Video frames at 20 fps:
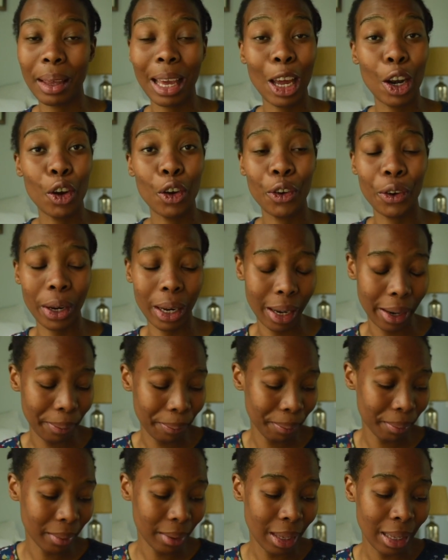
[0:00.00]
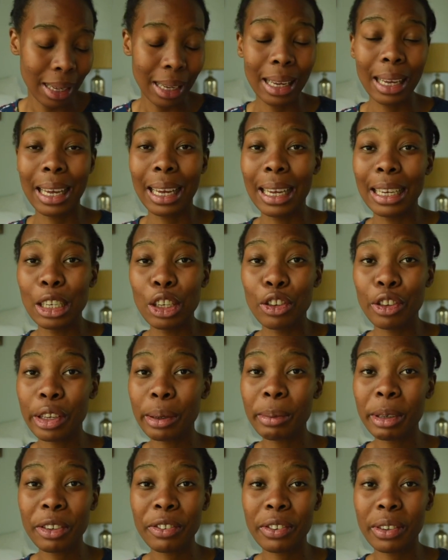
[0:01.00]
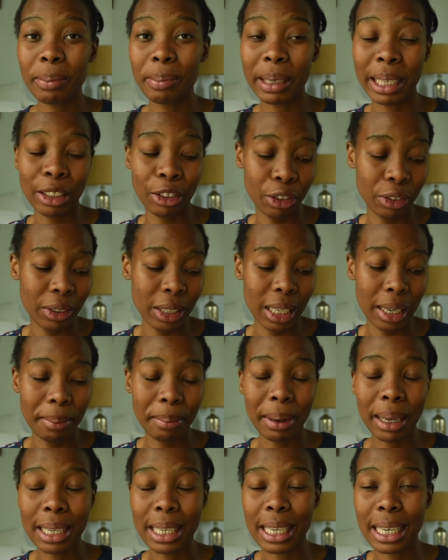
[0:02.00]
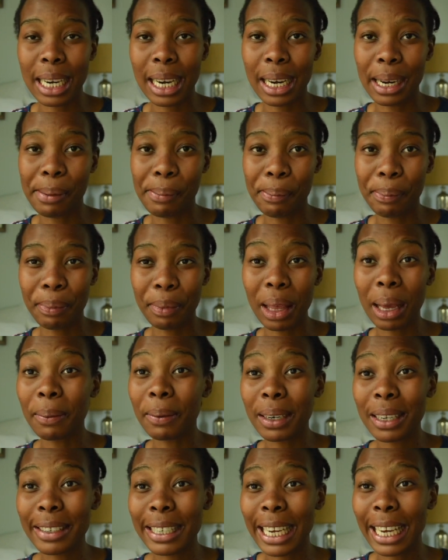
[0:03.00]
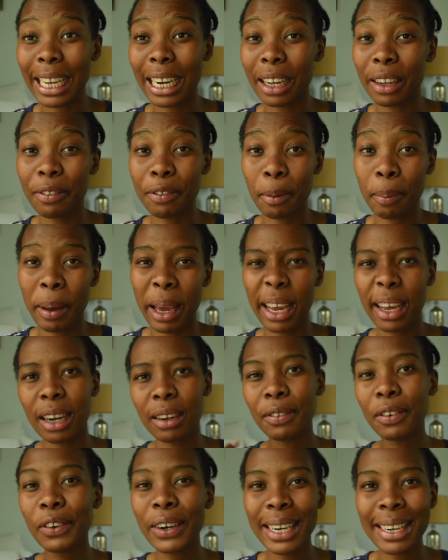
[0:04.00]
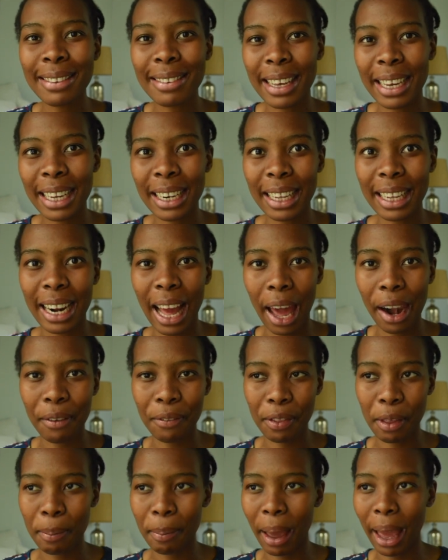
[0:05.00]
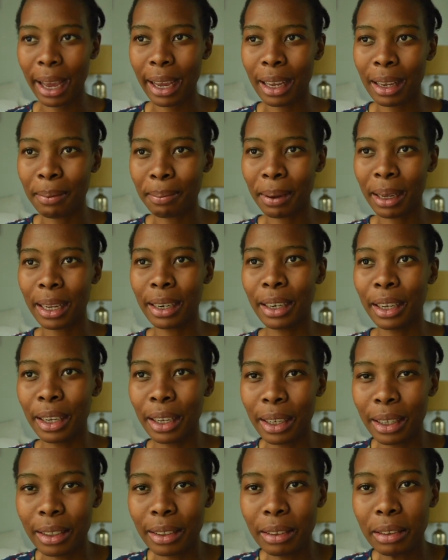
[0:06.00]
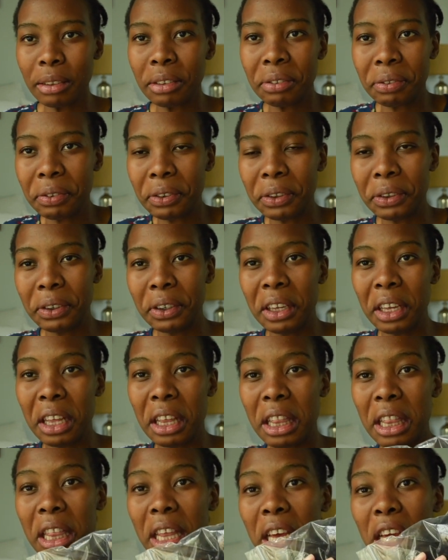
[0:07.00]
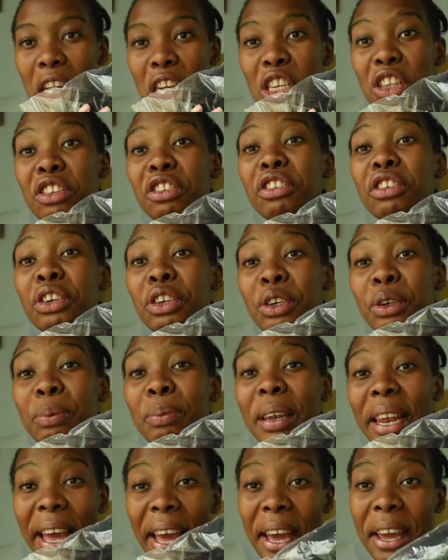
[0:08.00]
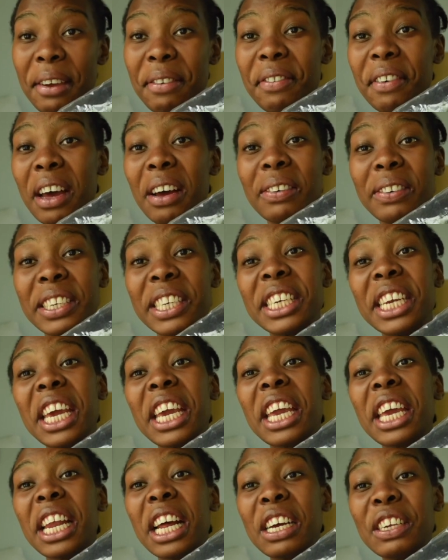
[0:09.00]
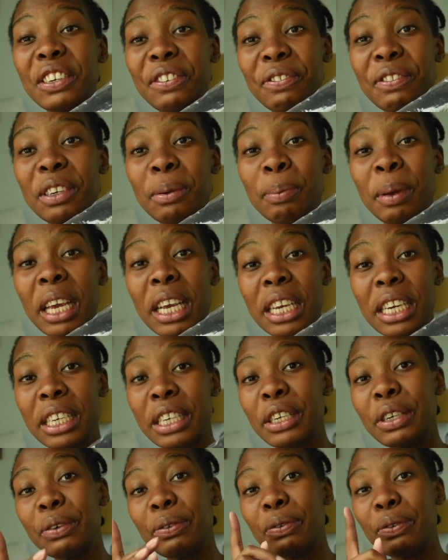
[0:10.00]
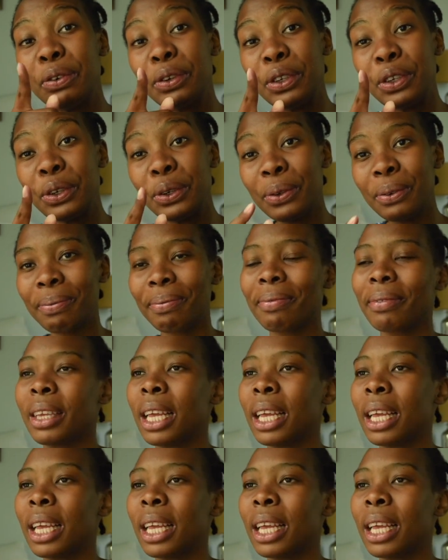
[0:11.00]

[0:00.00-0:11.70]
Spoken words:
I know I am so much for a budget queen, but I'm going to take it out of the packet. I've already taken it out of the packet, but just for the tube life, I will take it out to pick it for you.